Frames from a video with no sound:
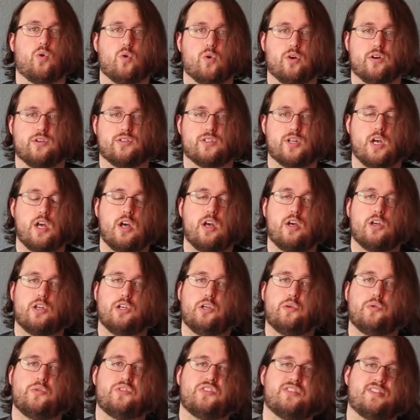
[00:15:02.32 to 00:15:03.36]
quarters.
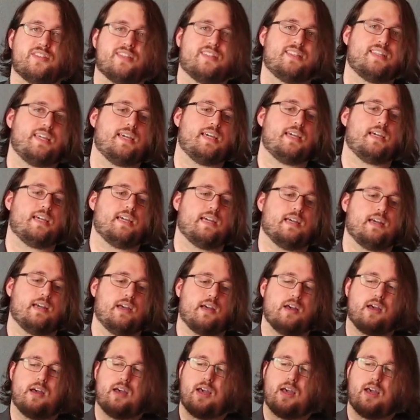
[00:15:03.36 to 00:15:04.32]
You see